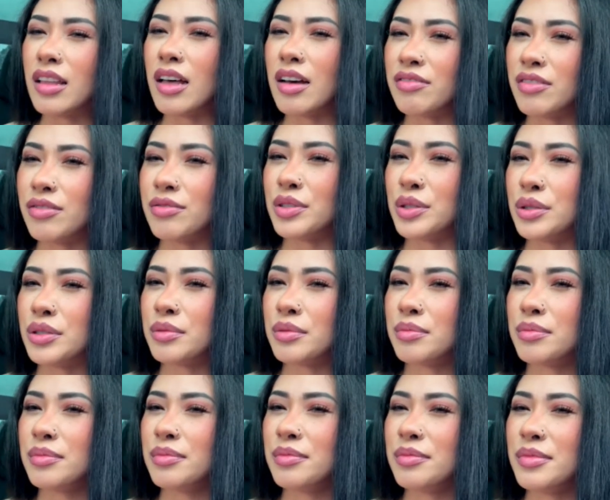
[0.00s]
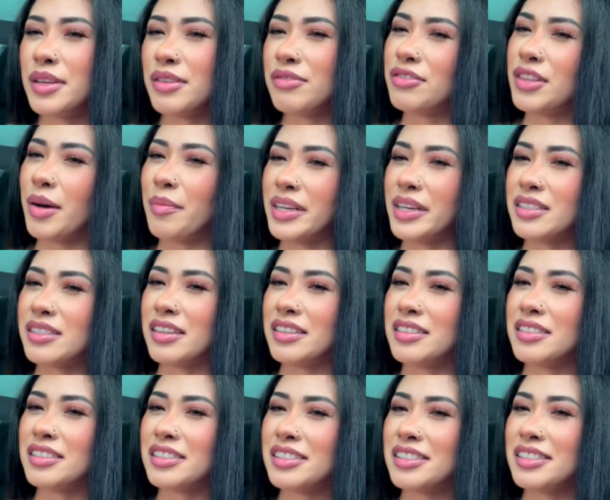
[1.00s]
lovable, if that makes
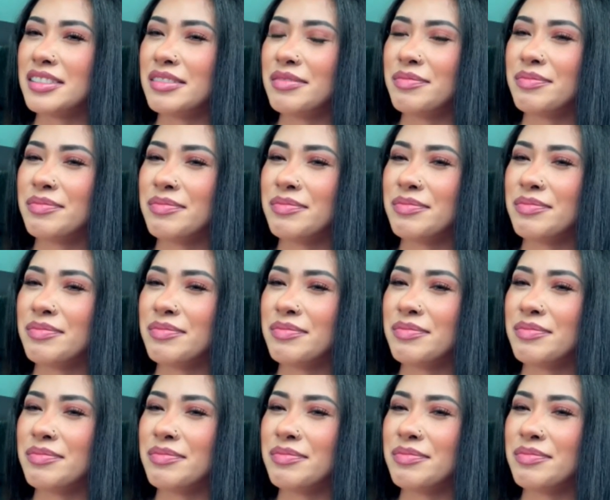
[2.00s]
sense.